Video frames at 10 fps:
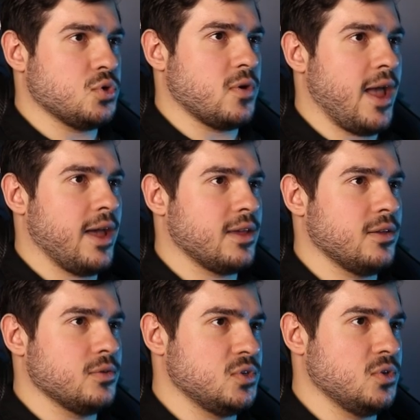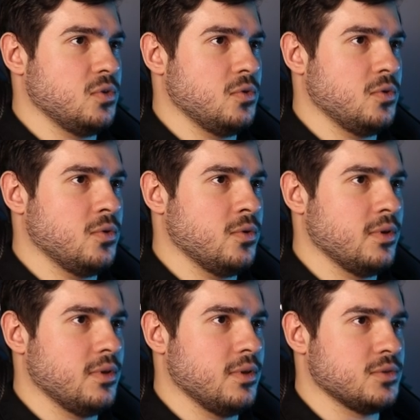track to
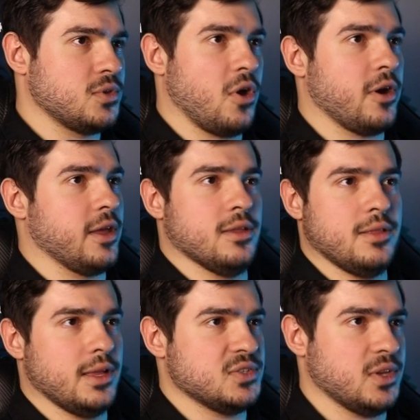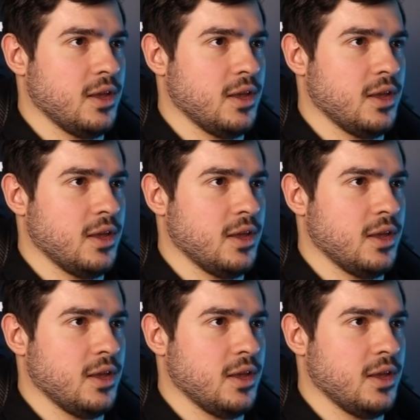target, let's